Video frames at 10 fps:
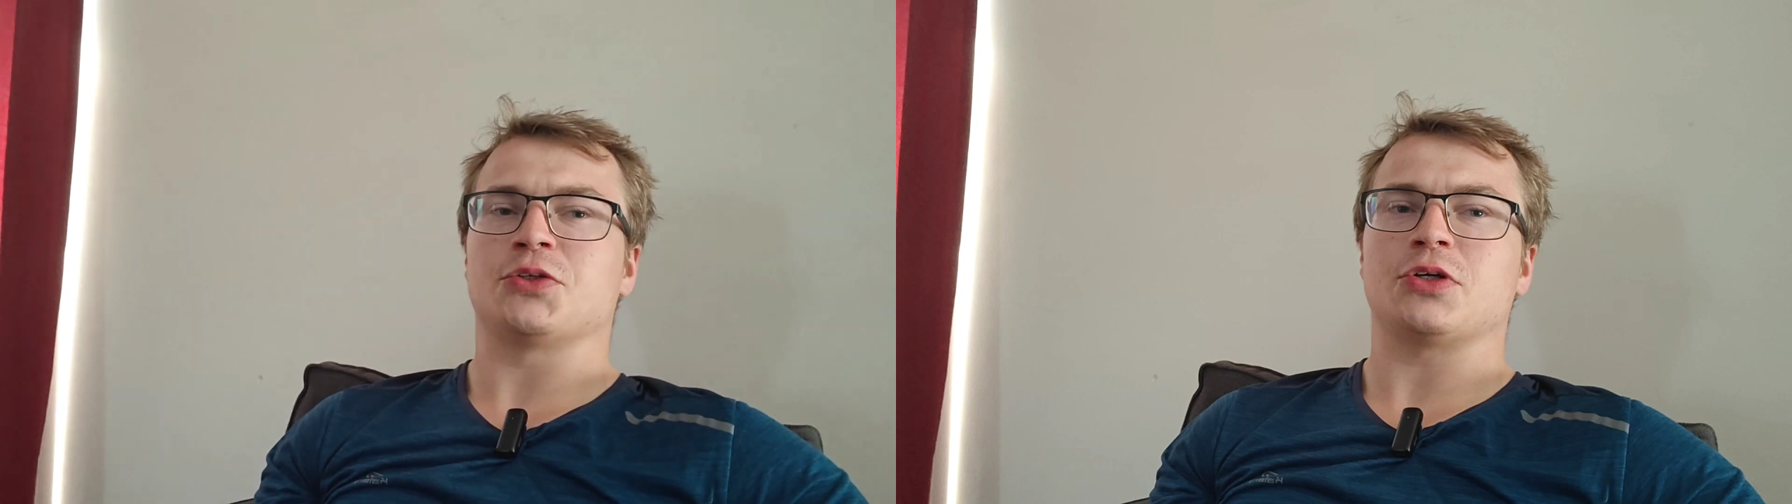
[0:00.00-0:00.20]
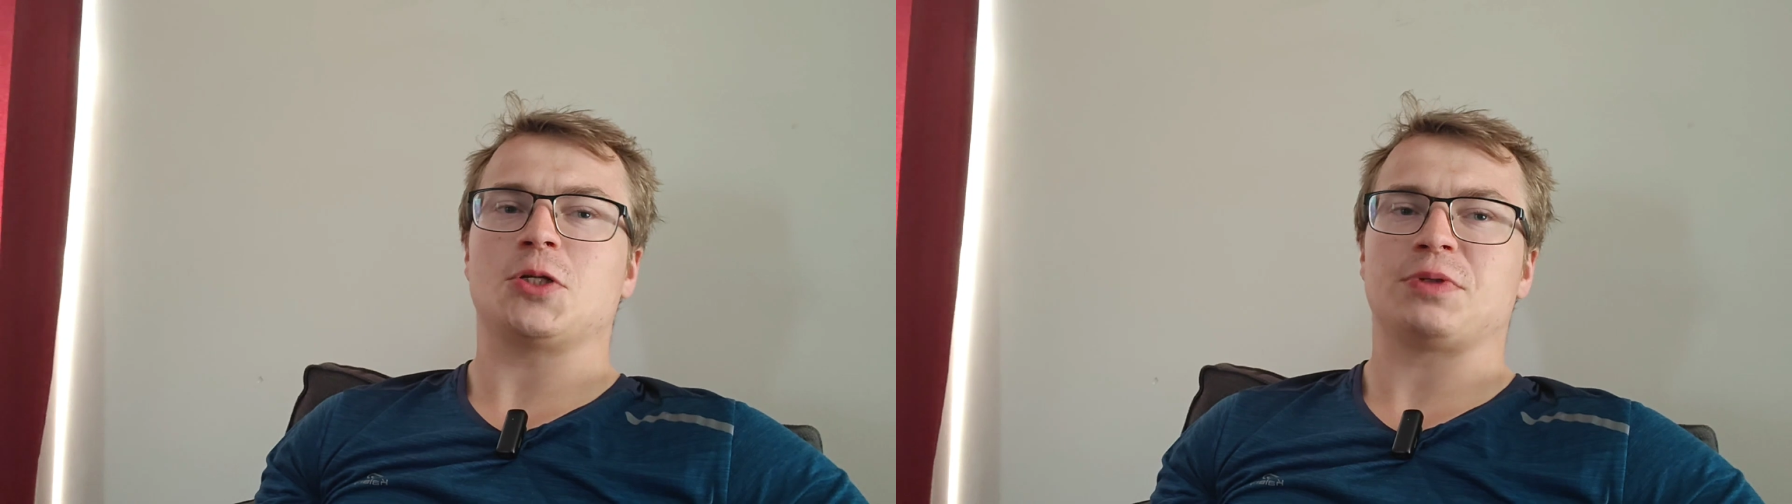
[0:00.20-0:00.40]

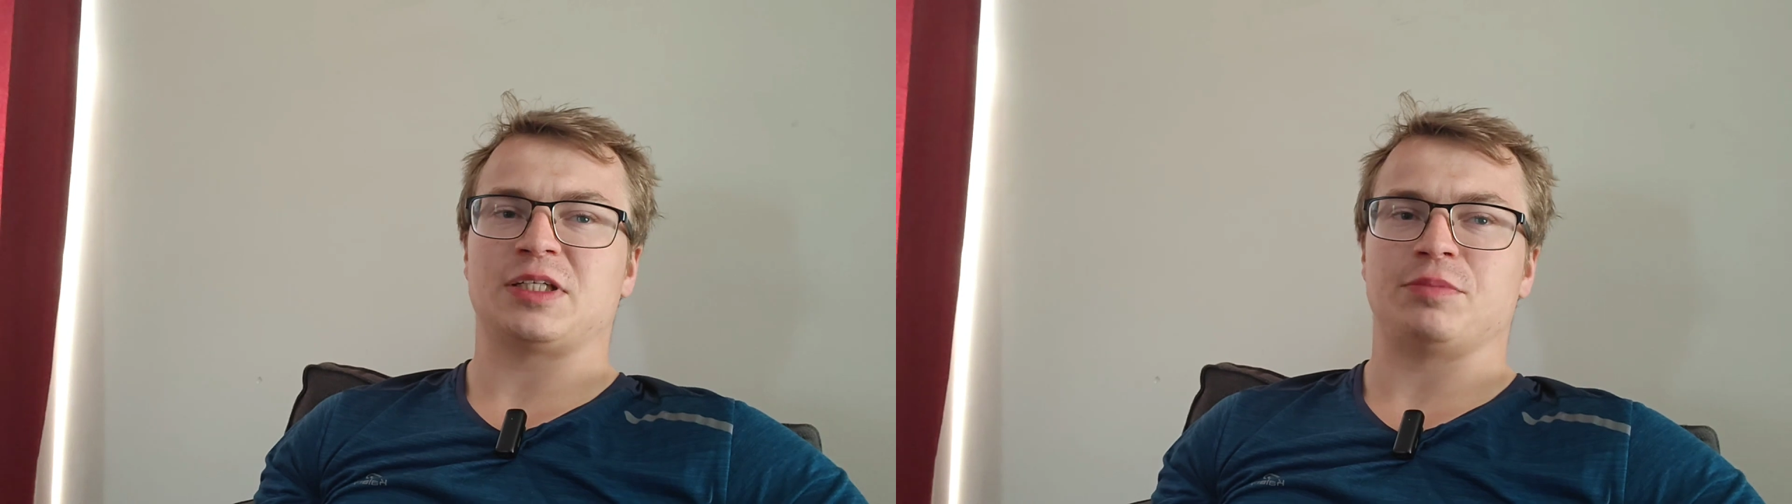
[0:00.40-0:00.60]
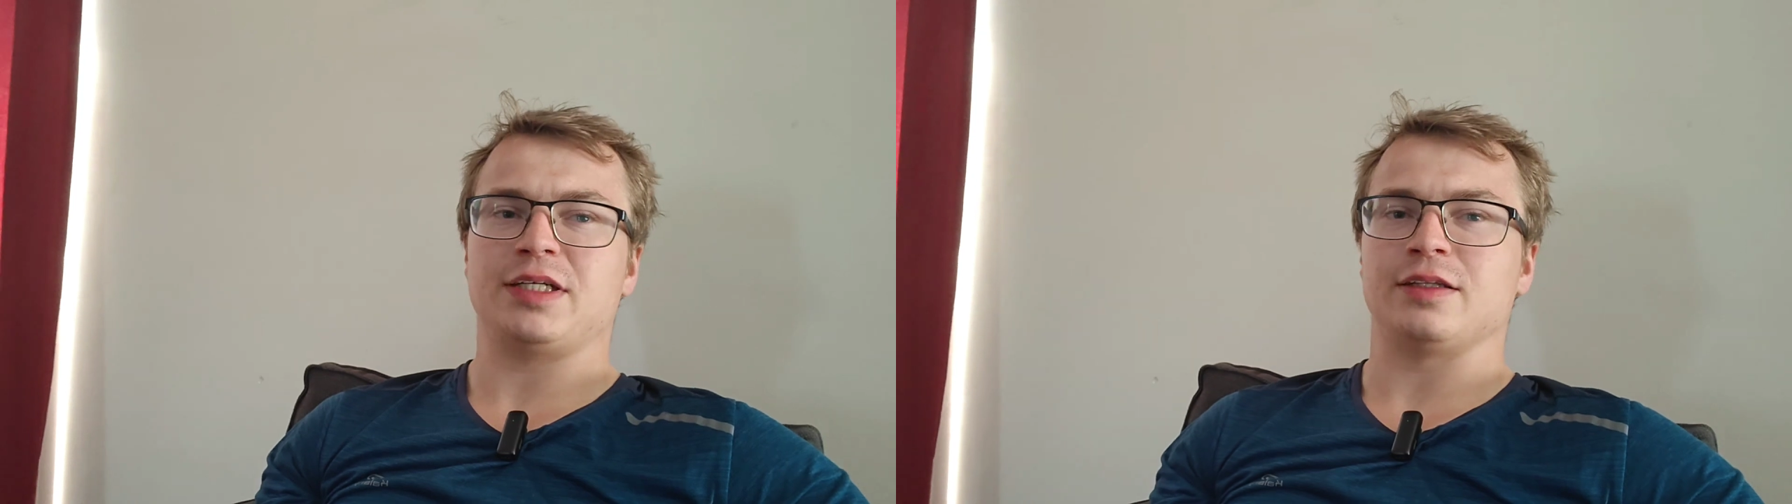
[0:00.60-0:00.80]
should
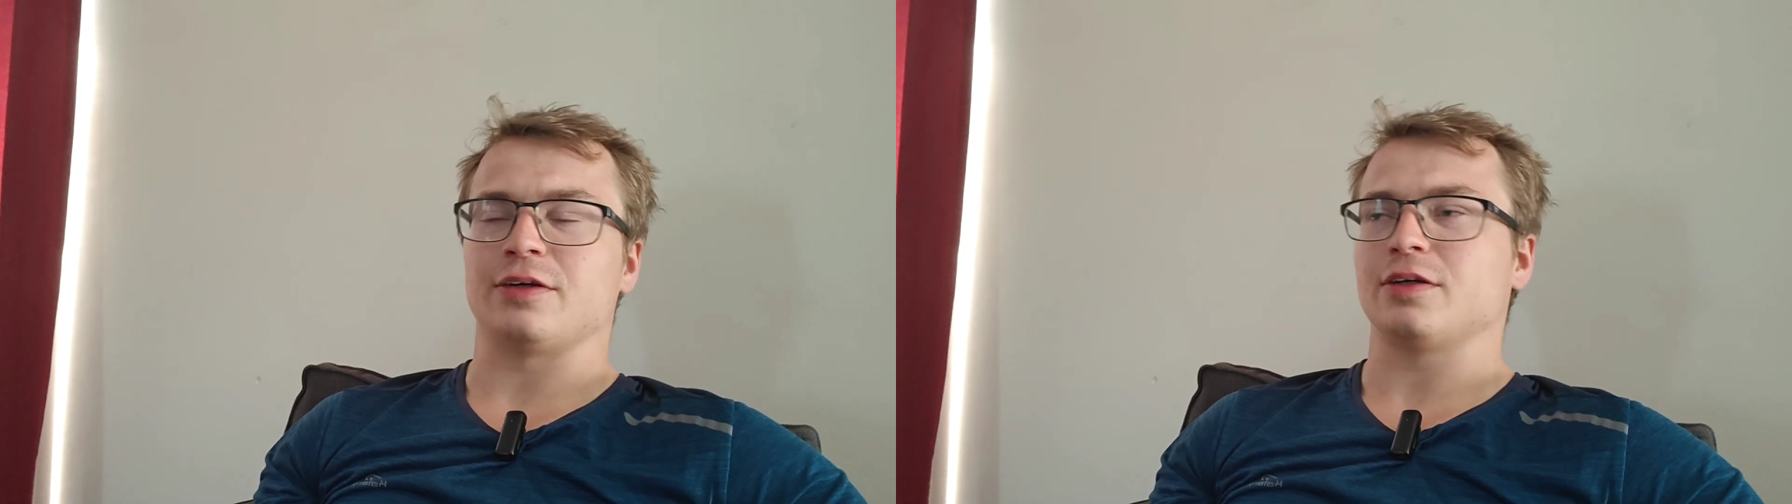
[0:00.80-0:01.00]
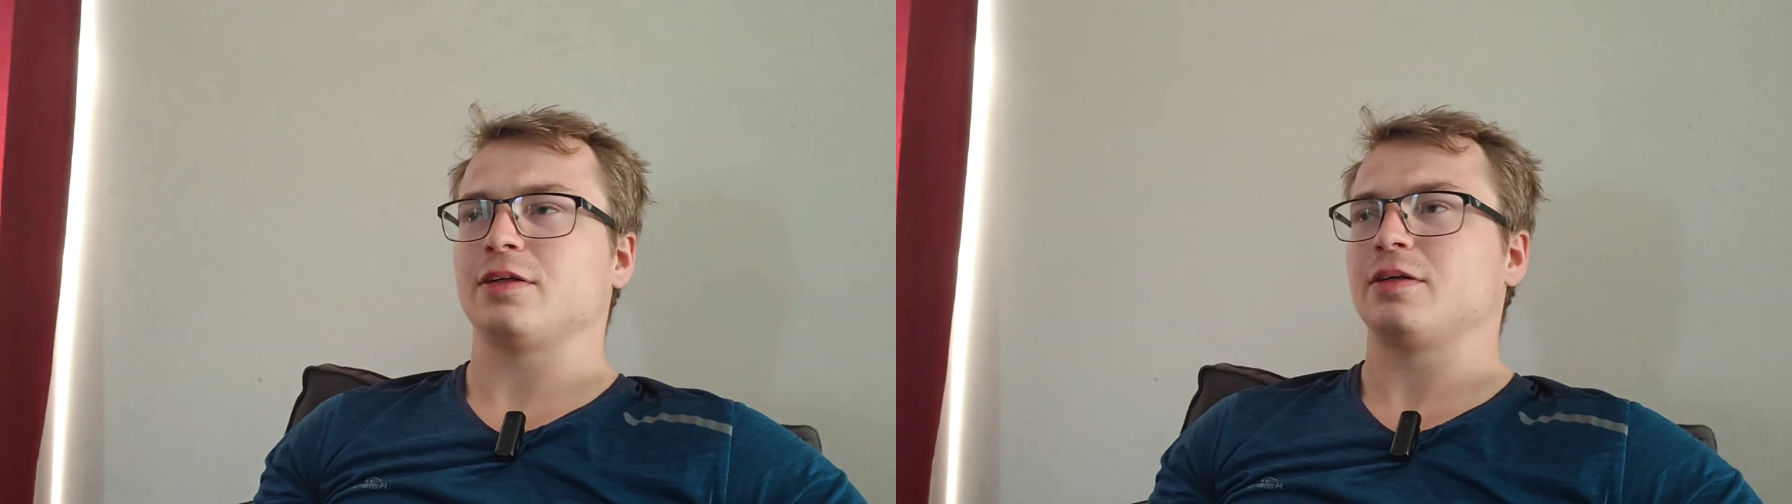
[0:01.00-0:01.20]
already be
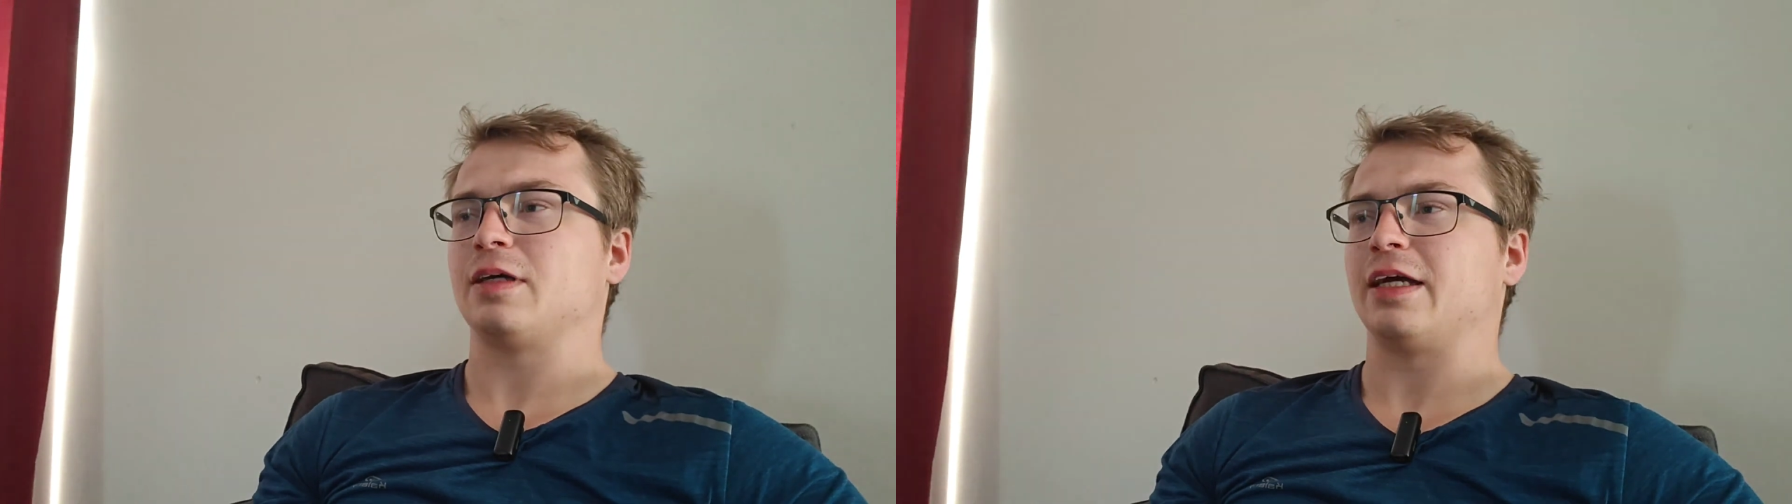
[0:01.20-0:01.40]
there.